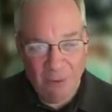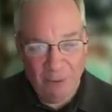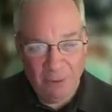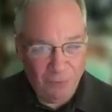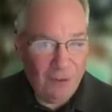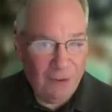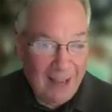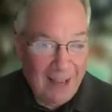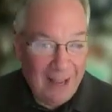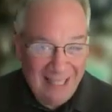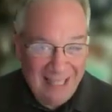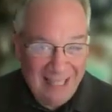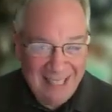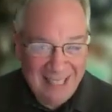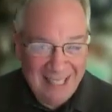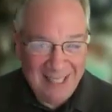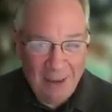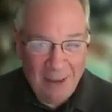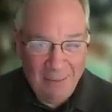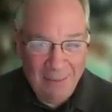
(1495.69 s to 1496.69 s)

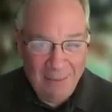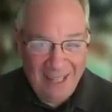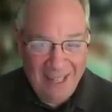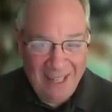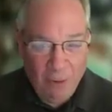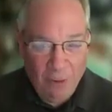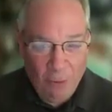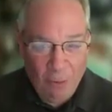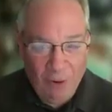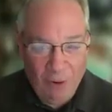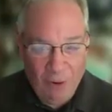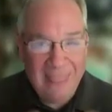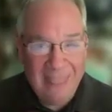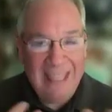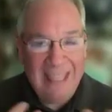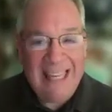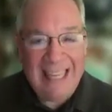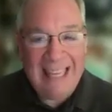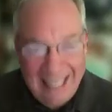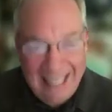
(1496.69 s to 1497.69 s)
finding something or
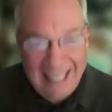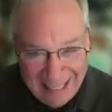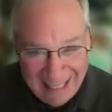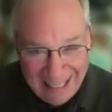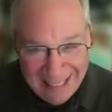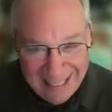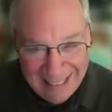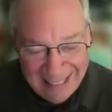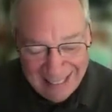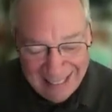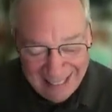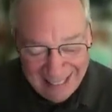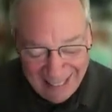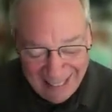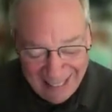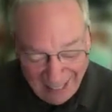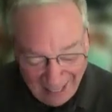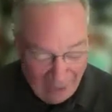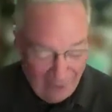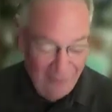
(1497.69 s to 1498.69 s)
thinking
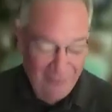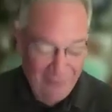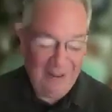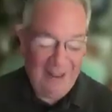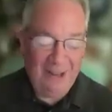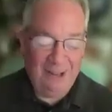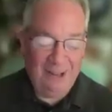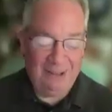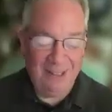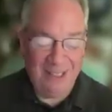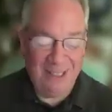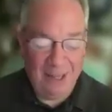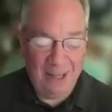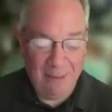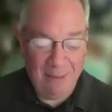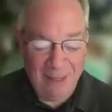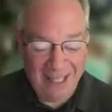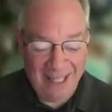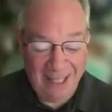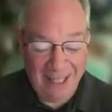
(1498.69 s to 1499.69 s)
that I found
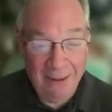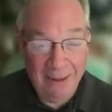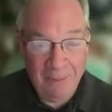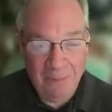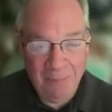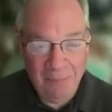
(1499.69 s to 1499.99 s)
something,